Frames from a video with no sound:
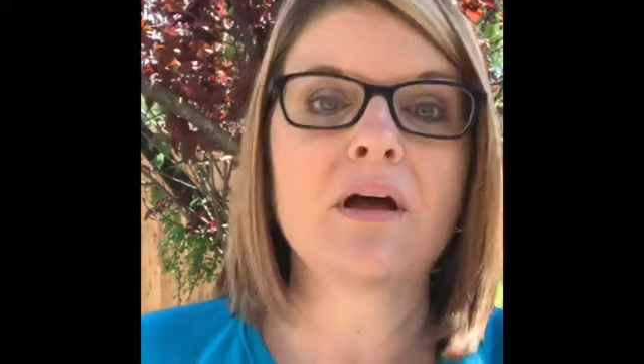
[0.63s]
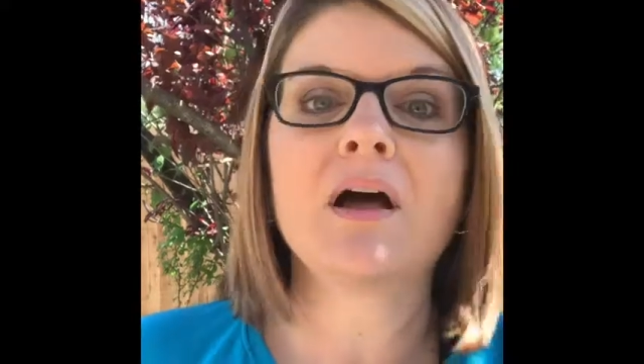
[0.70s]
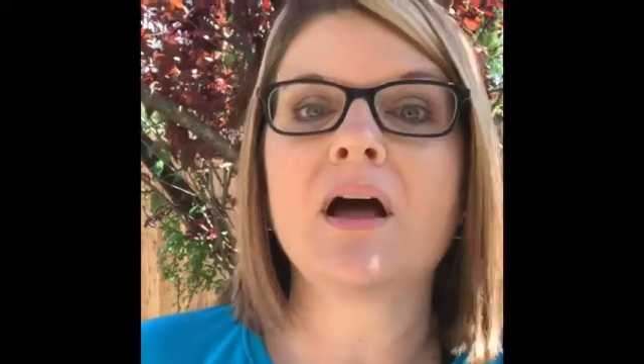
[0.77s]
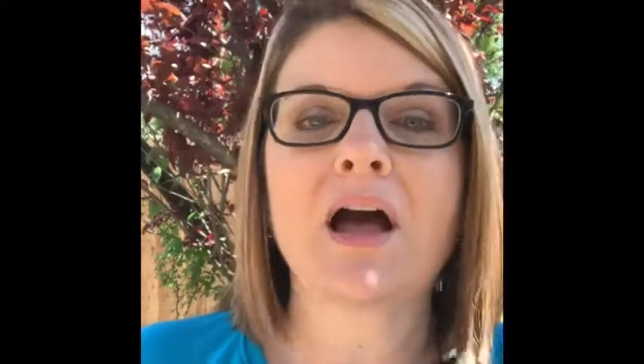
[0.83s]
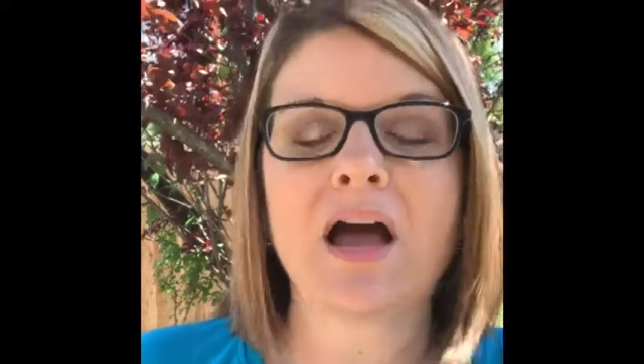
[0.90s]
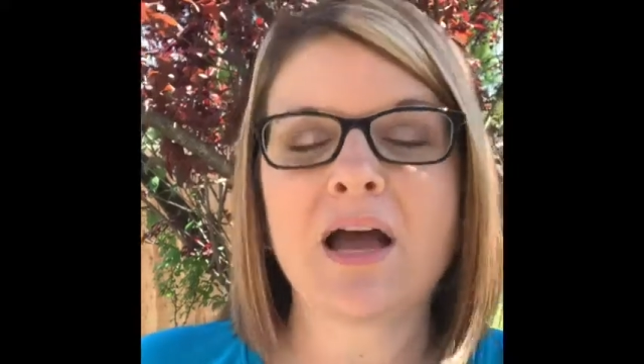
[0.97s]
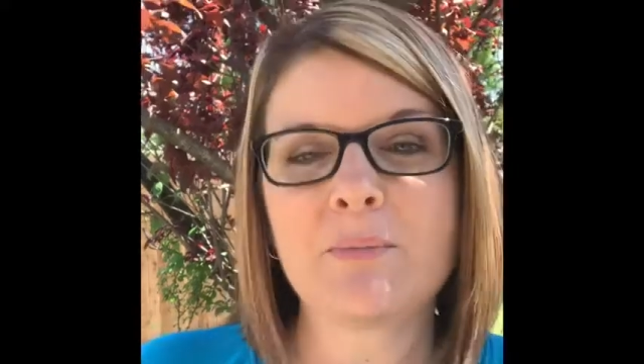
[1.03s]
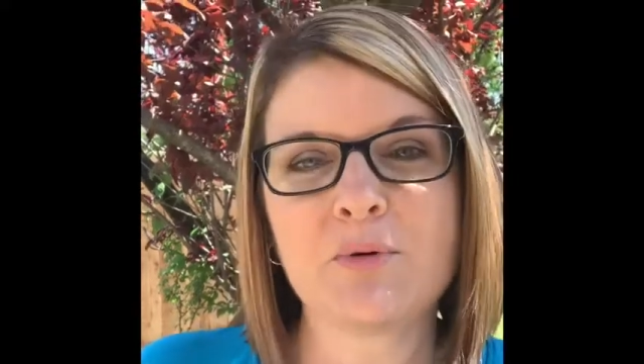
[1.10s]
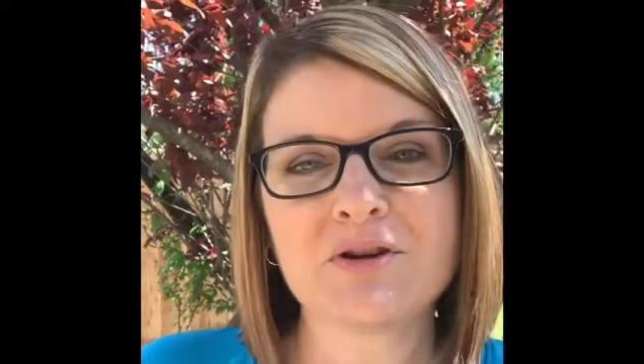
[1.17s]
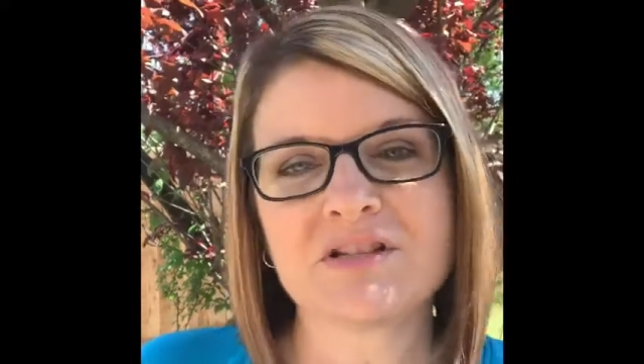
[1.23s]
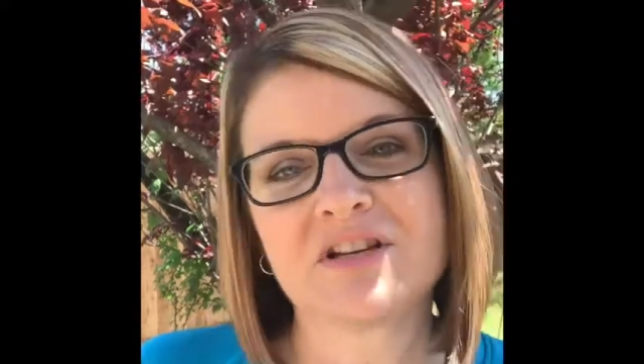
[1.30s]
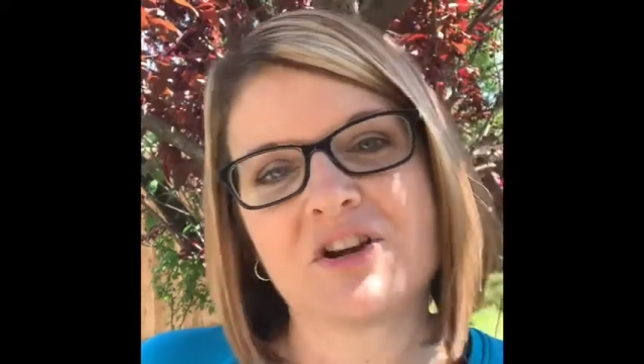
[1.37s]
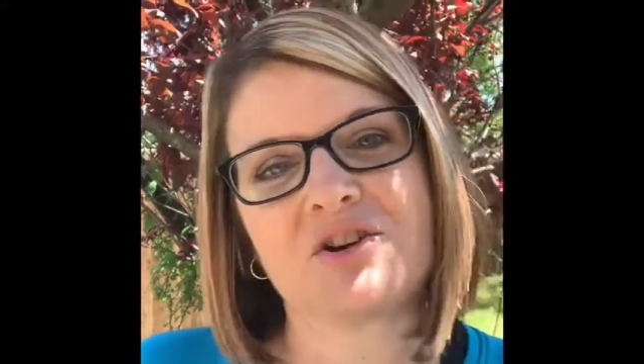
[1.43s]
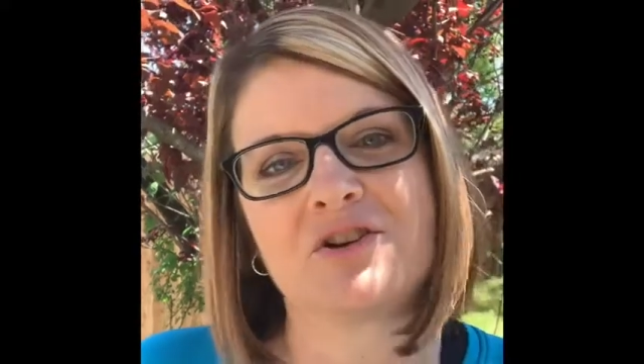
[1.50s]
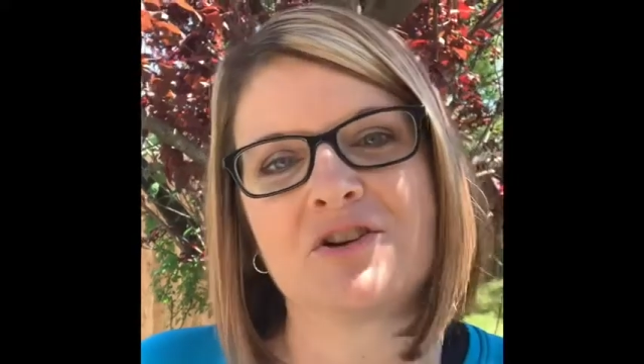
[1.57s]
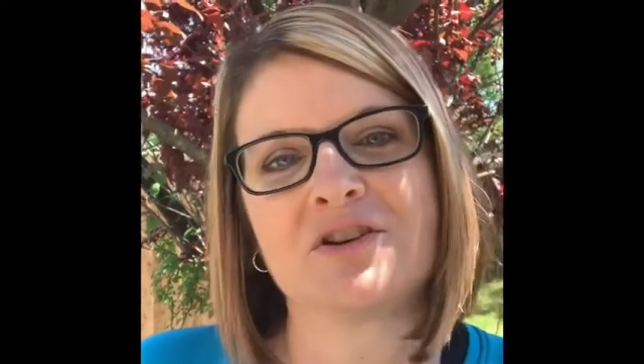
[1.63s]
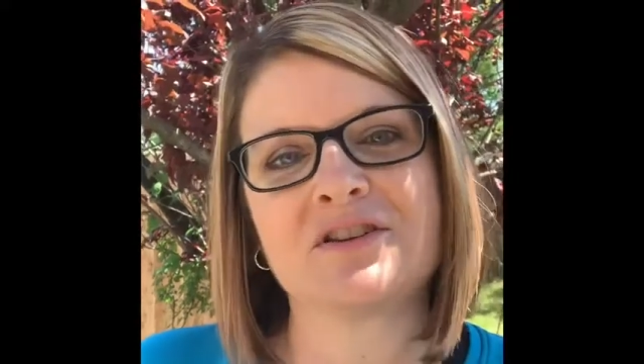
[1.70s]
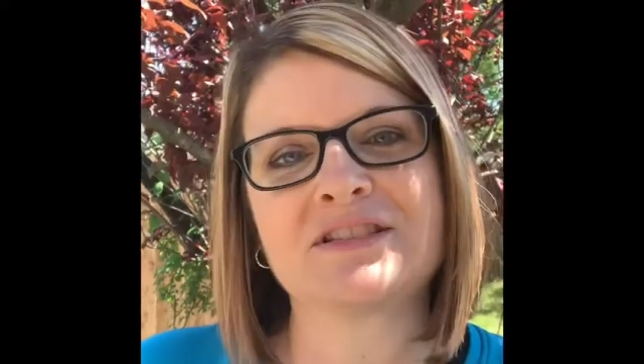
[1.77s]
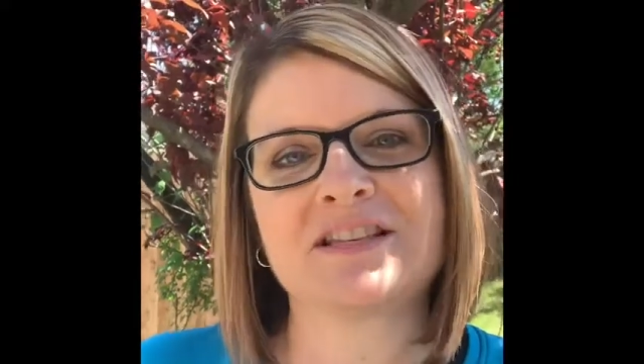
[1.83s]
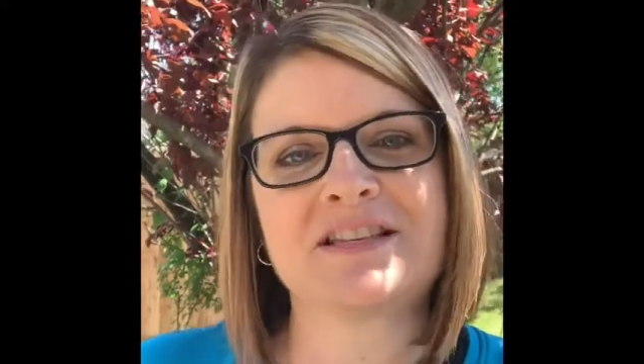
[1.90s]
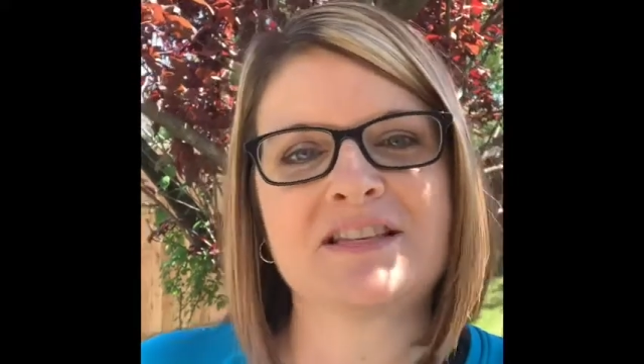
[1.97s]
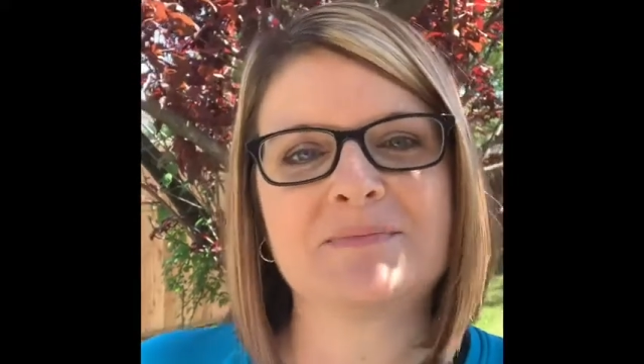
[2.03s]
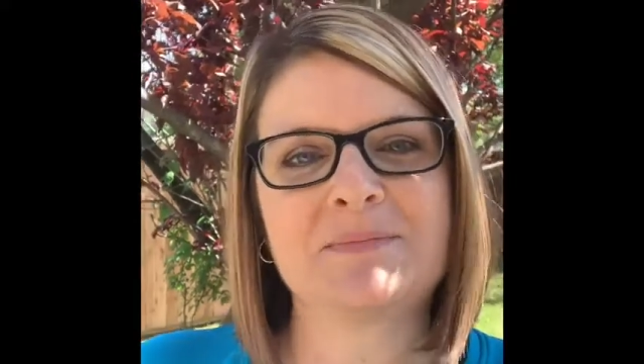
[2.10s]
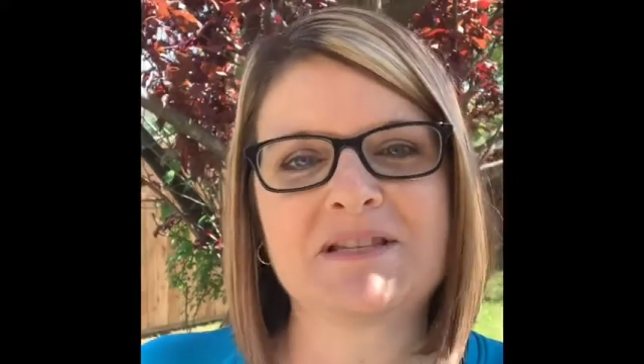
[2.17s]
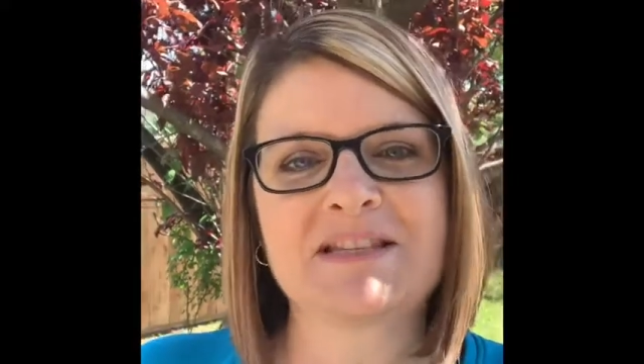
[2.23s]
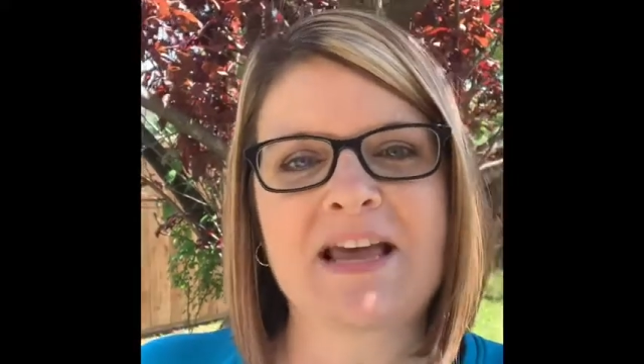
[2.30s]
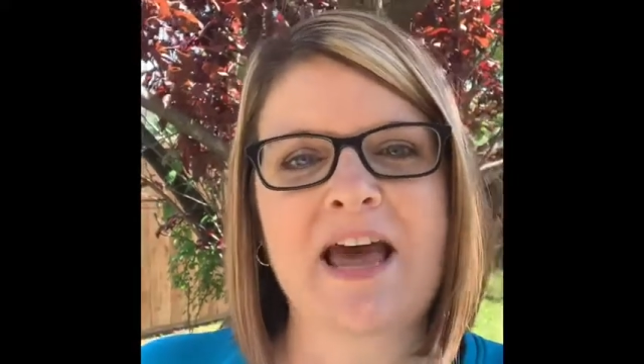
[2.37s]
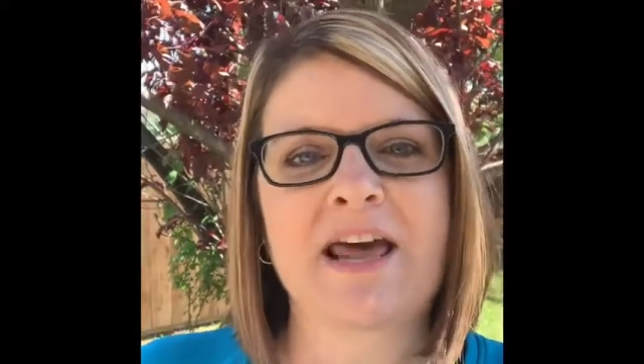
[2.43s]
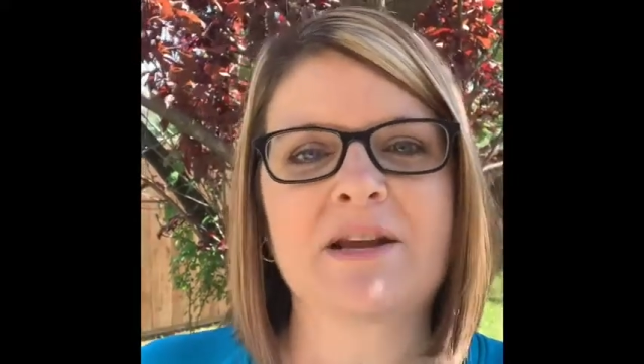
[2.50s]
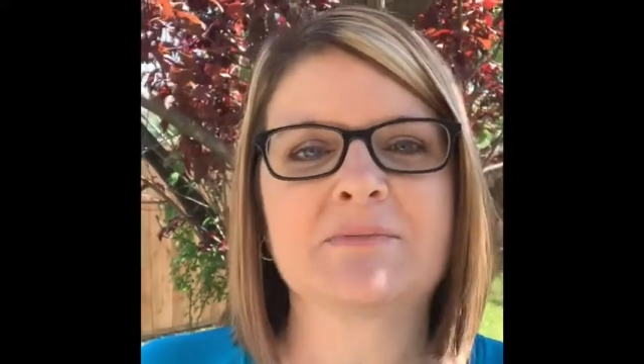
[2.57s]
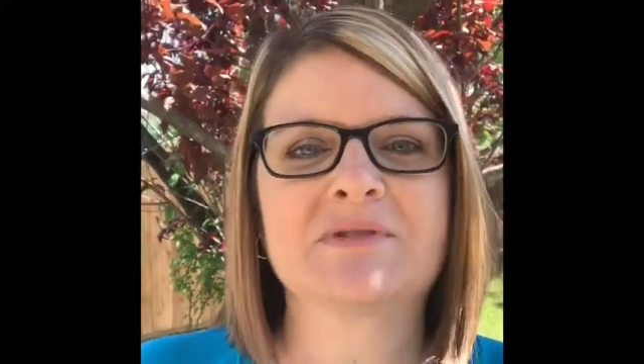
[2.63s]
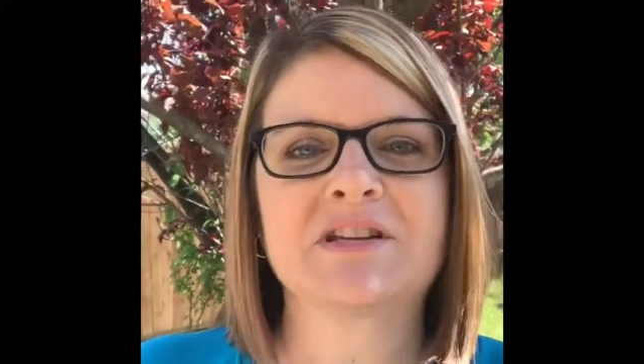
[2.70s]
Hi boys and girls, this is Miss Adams